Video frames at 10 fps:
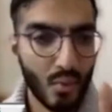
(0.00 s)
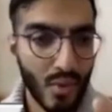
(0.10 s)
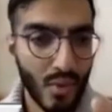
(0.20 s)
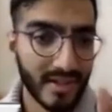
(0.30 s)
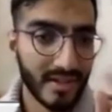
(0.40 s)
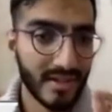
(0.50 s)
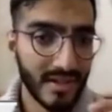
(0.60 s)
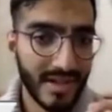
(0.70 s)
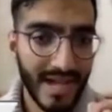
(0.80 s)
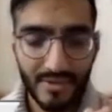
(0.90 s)
one
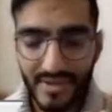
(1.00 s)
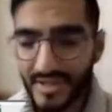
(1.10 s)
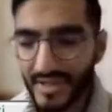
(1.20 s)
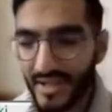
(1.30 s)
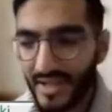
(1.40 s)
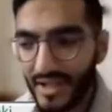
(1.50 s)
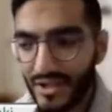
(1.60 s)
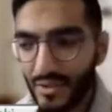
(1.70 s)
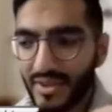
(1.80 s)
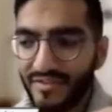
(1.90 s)
count.
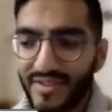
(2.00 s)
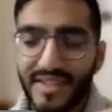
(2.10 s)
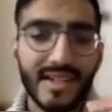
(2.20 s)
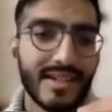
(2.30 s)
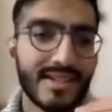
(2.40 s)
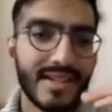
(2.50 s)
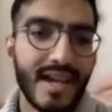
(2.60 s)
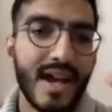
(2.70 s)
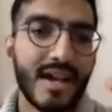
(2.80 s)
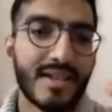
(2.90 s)
So with the fatha, it's
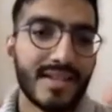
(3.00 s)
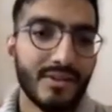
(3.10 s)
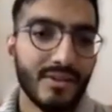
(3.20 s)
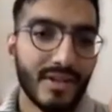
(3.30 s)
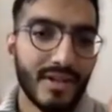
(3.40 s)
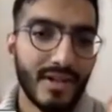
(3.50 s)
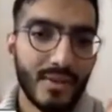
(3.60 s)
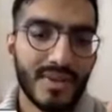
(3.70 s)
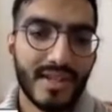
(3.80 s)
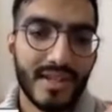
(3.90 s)
an a sound.
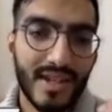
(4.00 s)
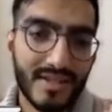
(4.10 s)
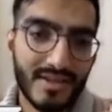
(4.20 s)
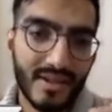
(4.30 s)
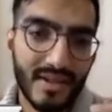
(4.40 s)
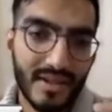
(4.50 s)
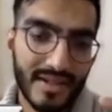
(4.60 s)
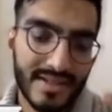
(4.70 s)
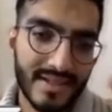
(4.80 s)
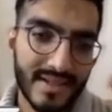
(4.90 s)
With the kasra,
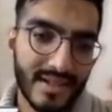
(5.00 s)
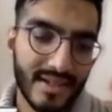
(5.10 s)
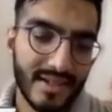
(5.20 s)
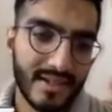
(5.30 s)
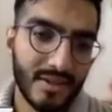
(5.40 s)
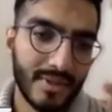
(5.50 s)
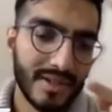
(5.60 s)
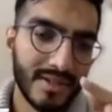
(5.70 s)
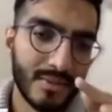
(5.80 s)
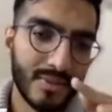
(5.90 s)
it's
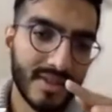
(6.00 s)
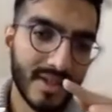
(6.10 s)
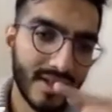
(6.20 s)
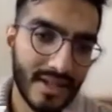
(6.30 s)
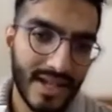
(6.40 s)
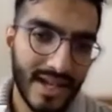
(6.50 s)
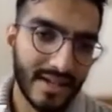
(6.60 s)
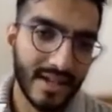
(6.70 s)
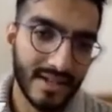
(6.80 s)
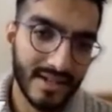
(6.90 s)
denominated with a
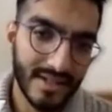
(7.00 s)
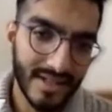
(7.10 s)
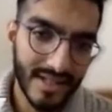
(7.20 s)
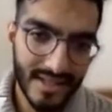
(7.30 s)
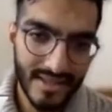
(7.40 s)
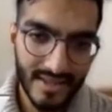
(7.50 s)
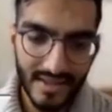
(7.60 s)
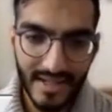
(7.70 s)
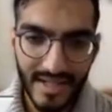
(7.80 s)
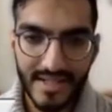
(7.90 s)
line underneath
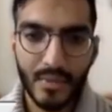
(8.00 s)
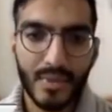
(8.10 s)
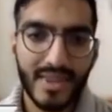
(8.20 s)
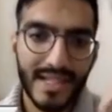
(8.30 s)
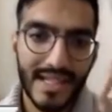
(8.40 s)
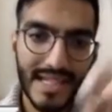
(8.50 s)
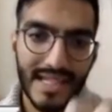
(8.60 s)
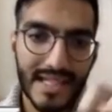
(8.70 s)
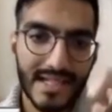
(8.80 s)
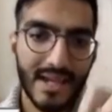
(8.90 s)
the letter with an
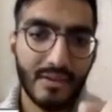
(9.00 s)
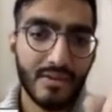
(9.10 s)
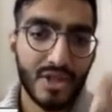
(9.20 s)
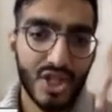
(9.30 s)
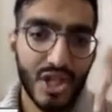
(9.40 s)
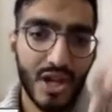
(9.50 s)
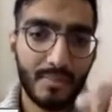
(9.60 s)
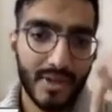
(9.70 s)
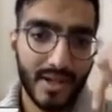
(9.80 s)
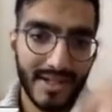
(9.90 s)
e sound,
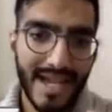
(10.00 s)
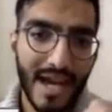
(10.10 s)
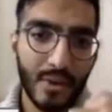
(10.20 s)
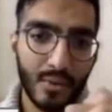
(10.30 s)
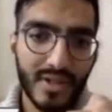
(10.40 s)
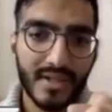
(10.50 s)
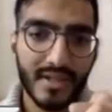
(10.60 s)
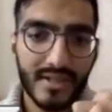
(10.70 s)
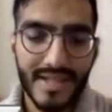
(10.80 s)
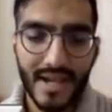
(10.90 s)
sharp
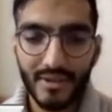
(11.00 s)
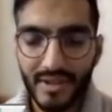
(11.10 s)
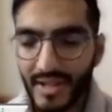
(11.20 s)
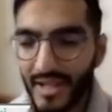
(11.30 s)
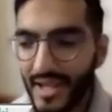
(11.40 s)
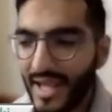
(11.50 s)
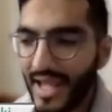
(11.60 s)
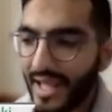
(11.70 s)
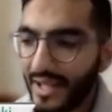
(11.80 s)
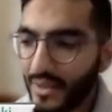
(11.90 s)
downward sound,
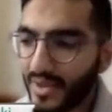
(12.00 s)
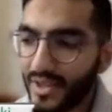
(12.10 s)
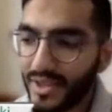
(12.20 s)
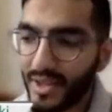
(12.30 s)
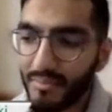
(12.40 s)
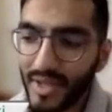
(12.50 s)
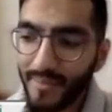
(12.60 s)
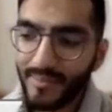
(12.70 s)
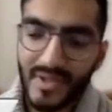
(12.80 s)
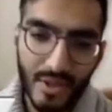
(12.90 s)
and with the
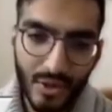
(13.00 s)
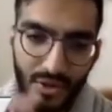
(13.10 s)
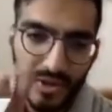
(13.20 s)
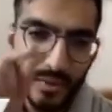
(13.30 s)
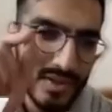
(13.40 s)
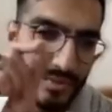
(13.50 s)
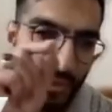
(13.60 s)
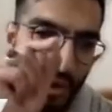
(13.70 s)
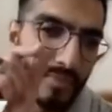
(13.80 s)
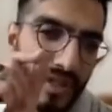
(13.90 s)
dhamma, denoted with a
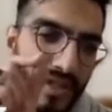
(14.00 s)
small